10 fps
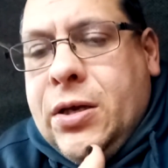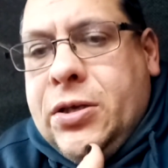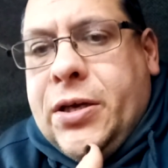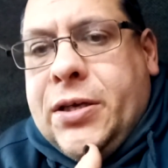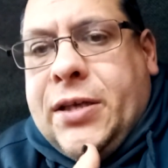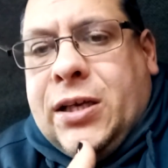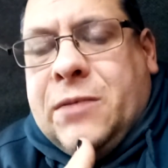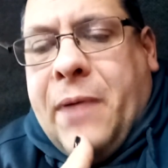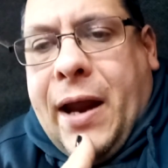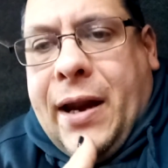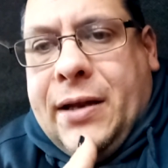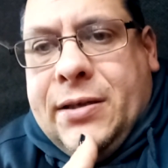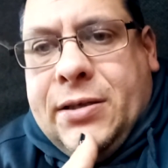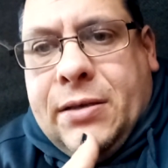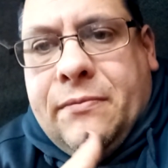just
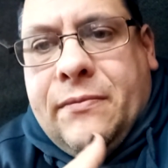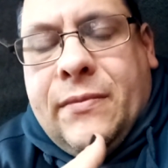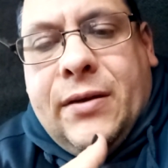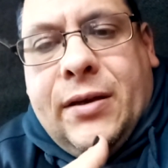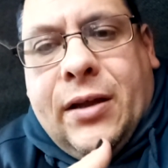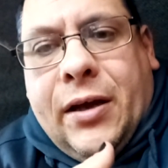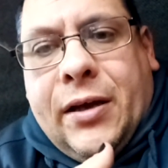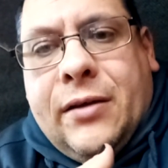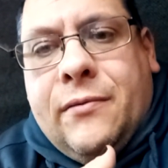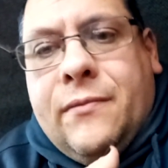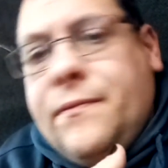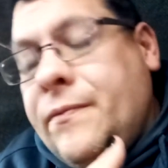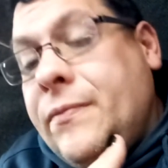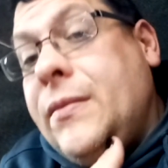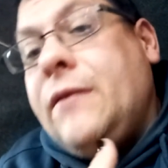explaining some, like,
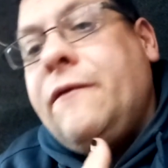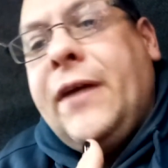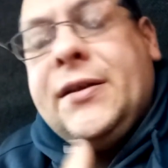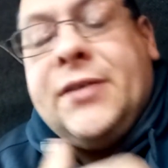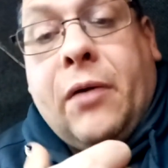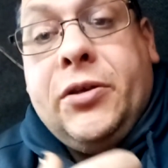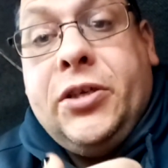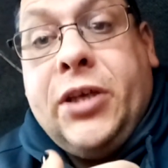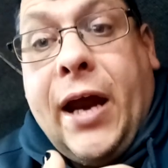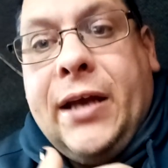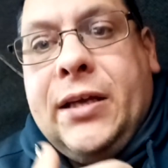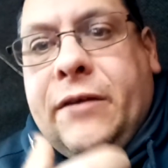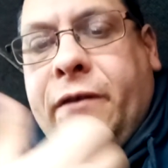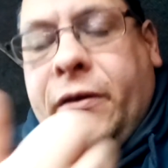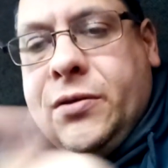things that I would change
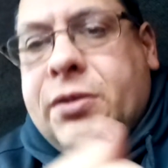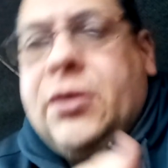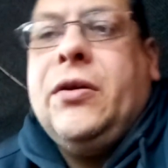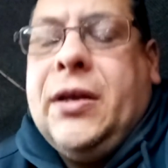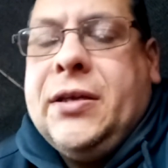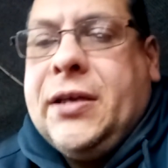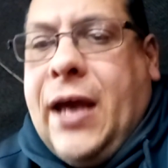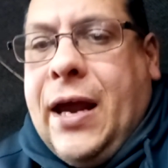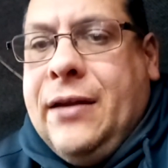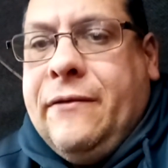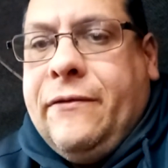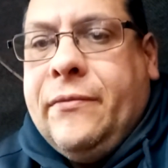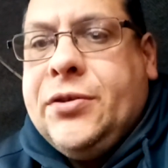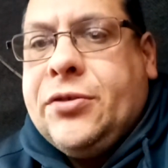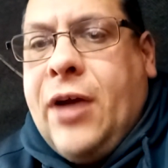if I was doing this again
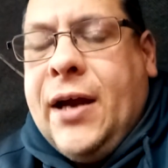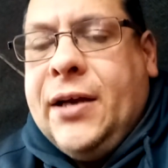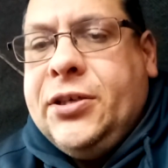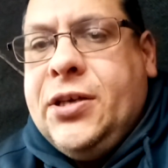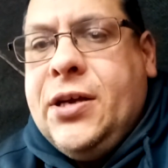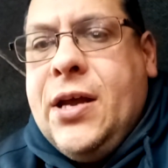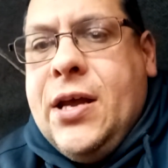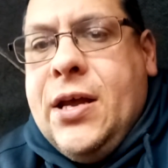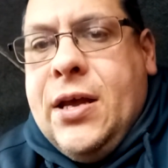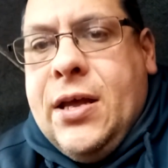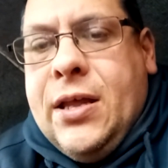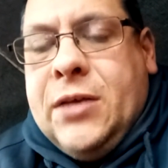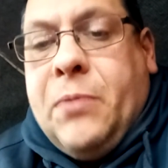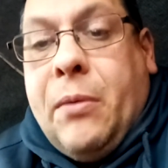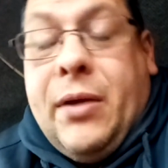from scratch.
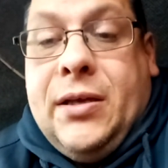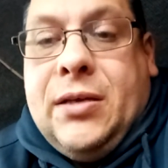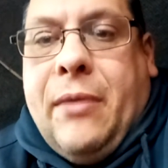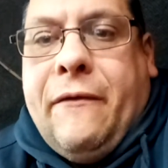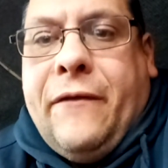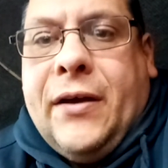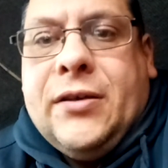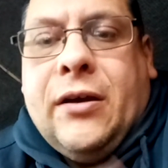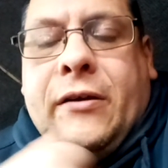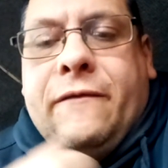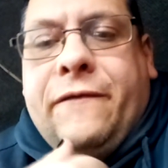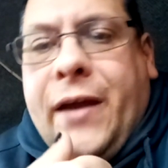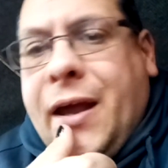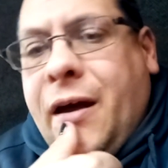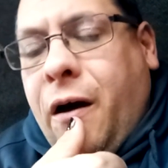There's probably some other things I can
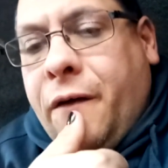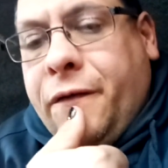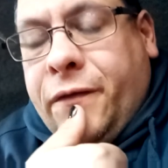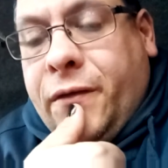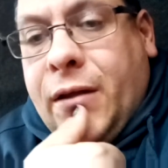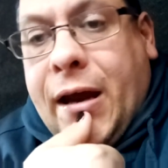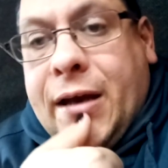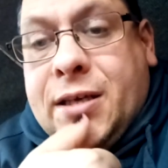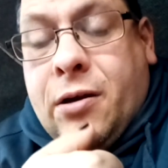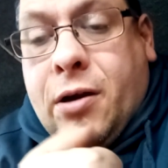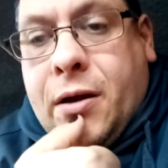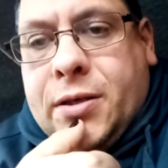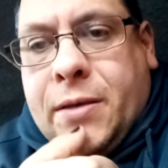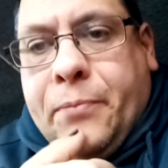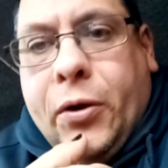think of later at
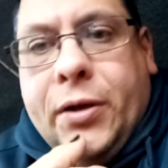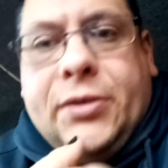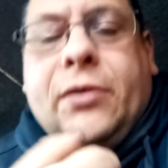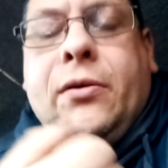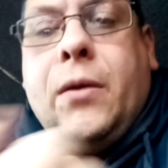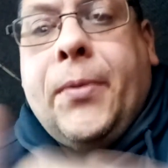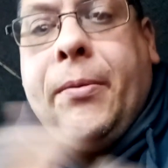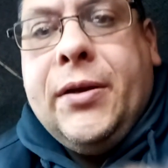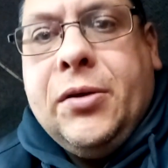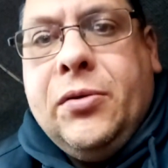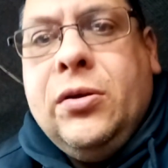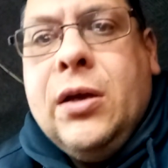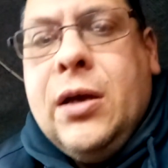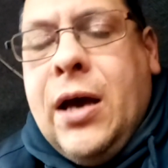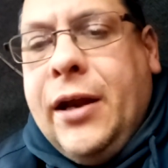some point, so I'll probably do
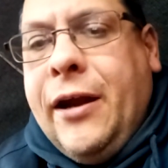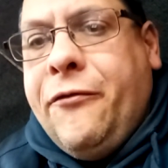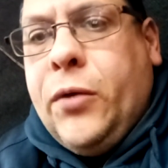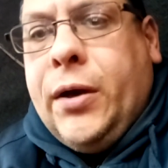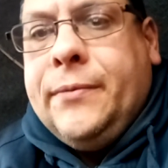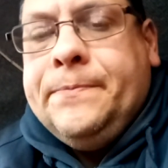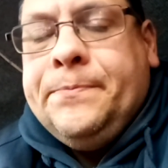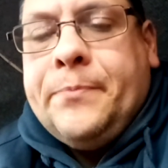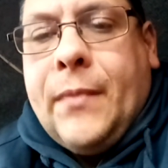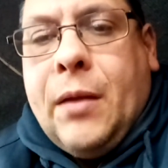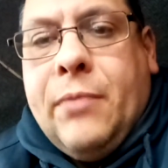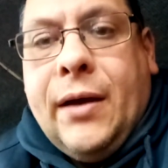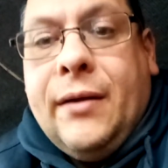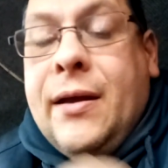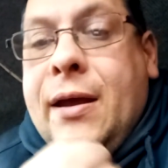another one.
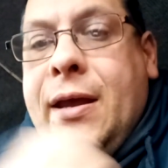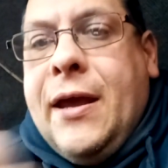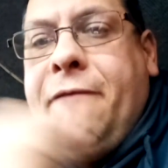But yeah,